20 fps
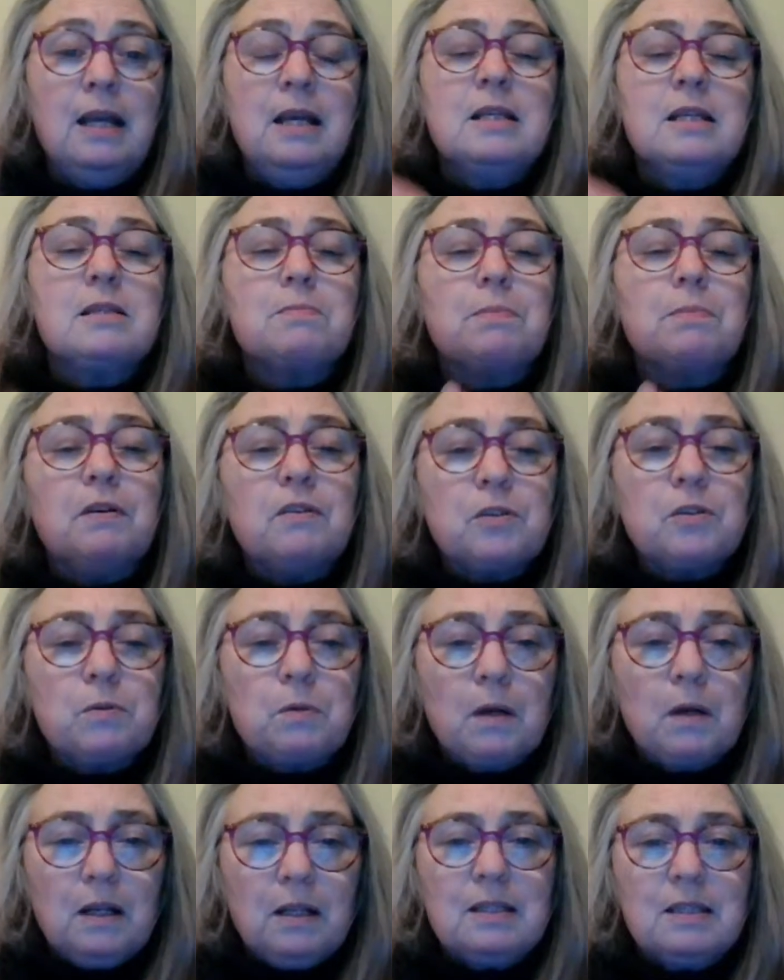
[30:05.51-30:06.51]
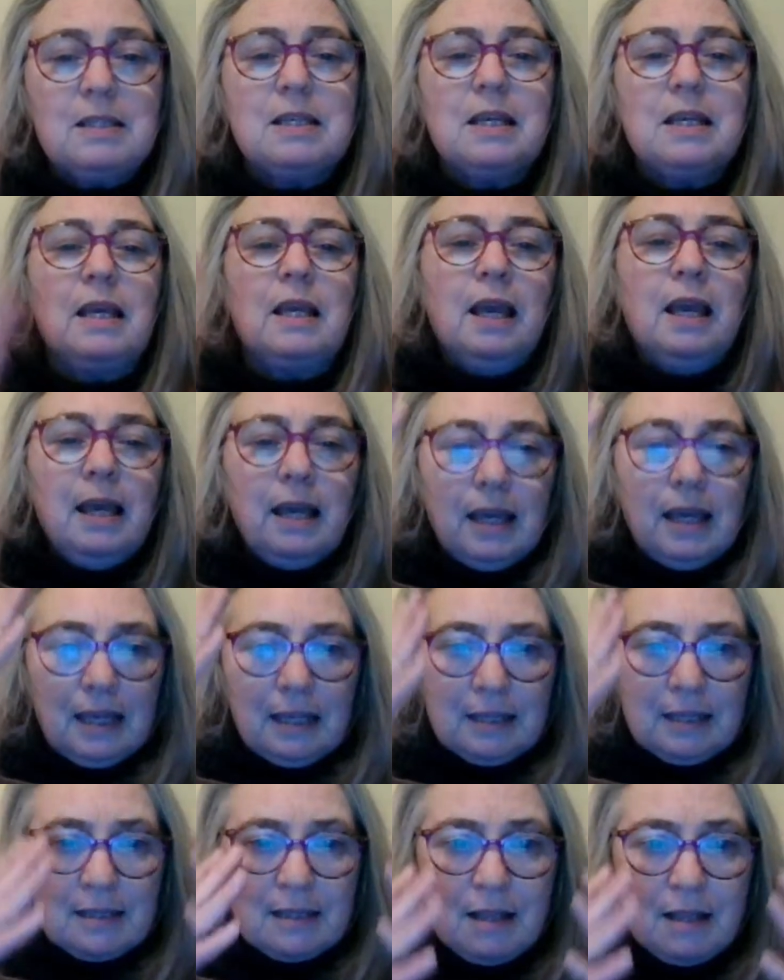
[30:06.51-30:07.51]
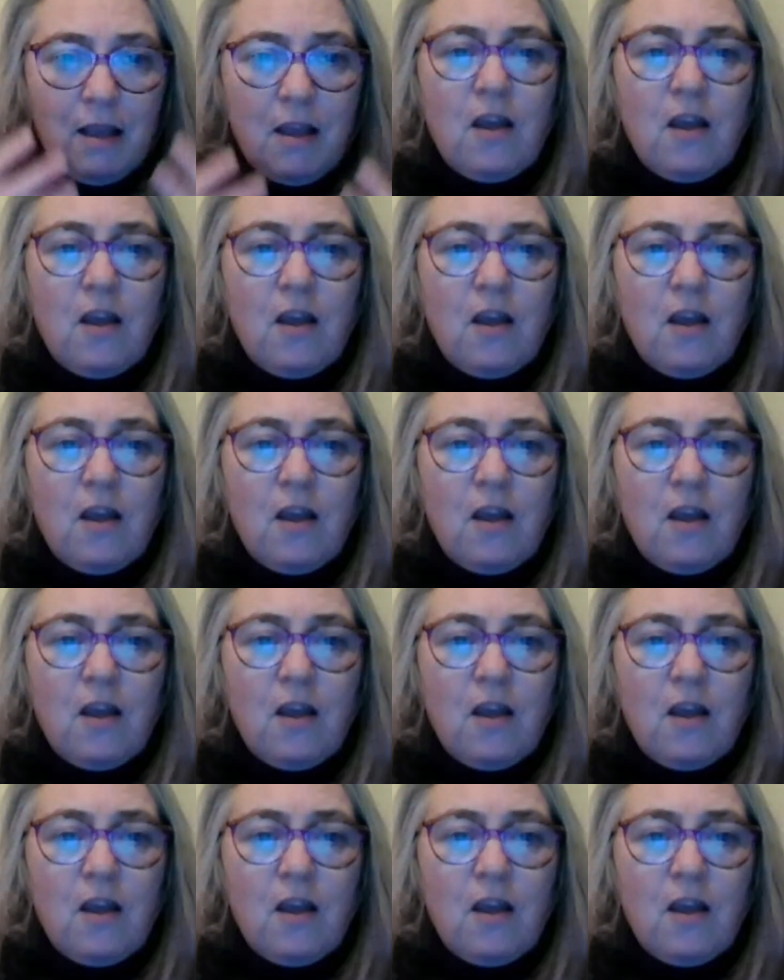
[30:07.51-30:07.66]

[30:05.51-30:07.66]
Spirituality is